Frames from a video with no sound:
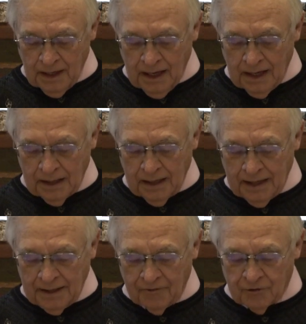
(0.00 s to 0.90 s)
Uh,
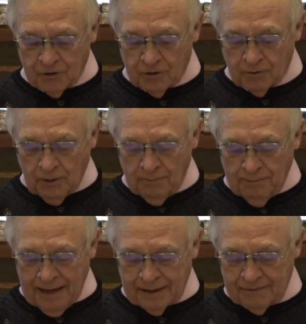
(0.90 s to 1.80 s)
another
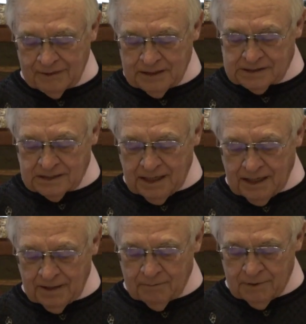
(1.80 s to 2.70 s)
man at this
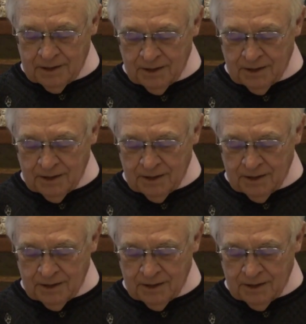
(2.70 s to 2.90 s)
time